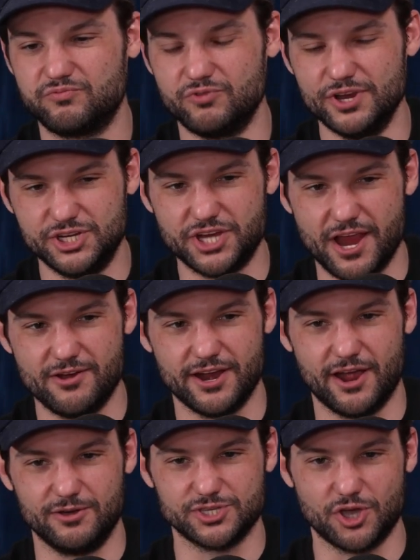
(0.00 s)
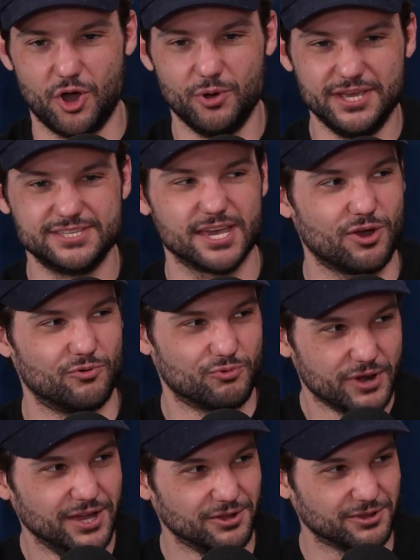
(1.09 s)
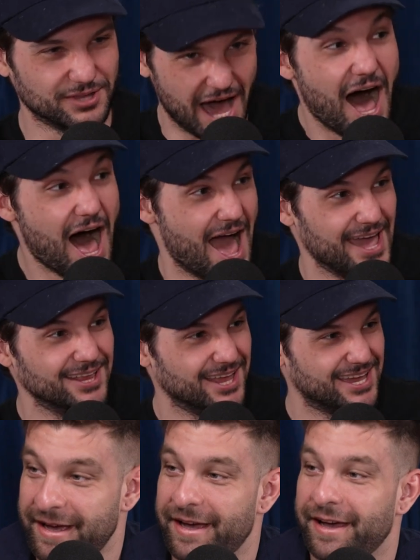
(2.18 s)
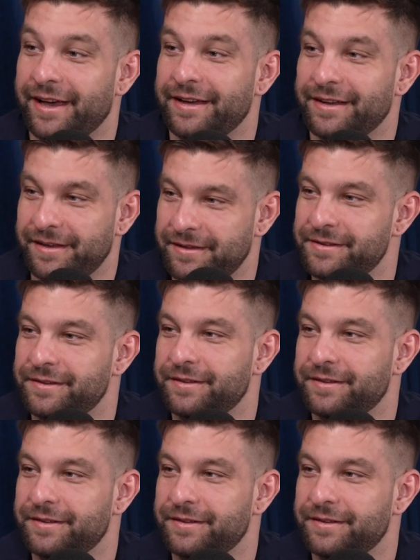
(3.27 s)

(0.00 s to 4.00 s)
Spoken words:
reshared it, I was like, oh, he's like a real guy. Like he's not just like a